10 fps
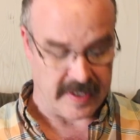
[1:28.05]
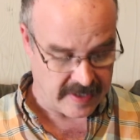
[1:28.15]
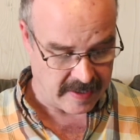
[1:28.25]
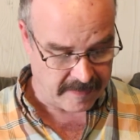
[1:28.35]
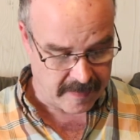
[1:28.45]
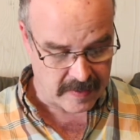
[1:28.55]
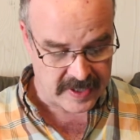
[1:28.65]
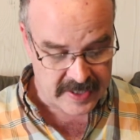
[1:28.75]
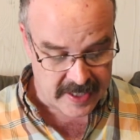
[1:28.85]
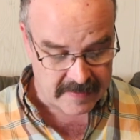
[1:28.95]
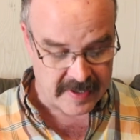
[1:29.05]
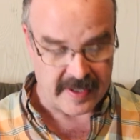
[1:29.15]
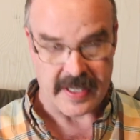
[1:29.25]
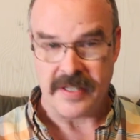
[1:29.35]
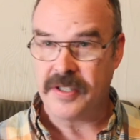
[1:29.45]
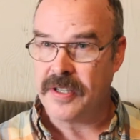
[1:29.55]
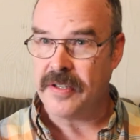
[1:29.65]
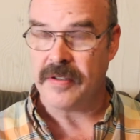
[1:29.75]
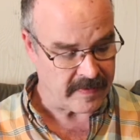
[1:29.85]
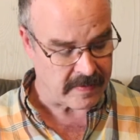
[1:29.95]
in uh, 1 Timothy
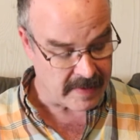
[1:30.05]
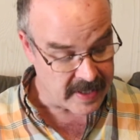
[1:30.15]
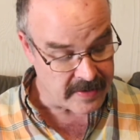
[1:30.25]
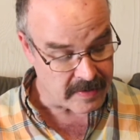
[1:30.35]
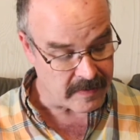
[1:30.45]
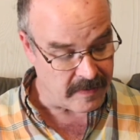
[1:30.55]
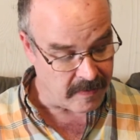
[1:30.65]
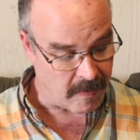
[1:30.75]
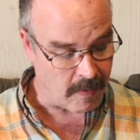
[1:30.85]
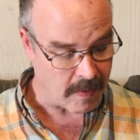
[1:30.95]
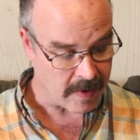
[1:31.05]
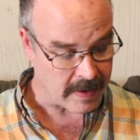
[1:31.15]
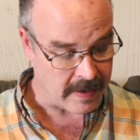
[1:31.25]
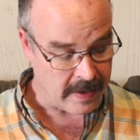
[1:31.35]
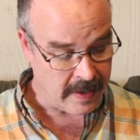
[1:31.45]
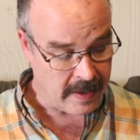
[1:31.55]
2, 3 through 4,